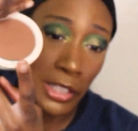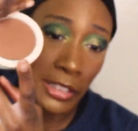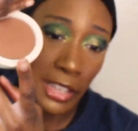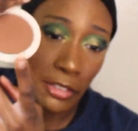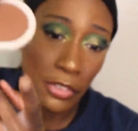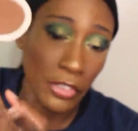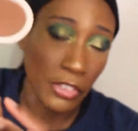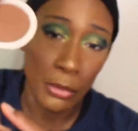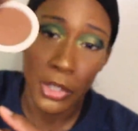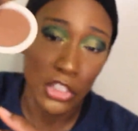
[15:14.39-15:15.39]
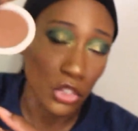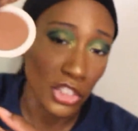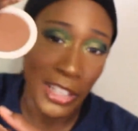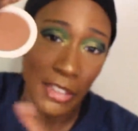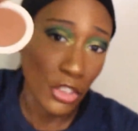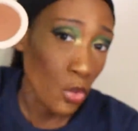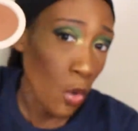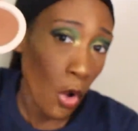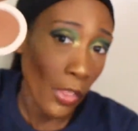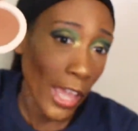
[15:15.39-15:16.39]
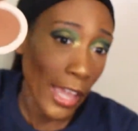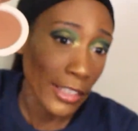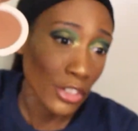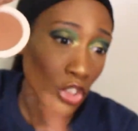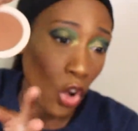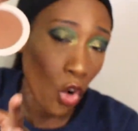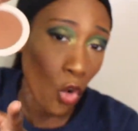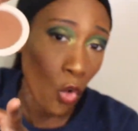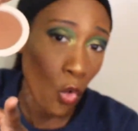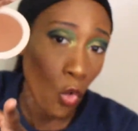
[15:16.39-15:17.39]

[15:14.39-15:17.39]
and it's like for 50 bucks you shouldn't have to do all that so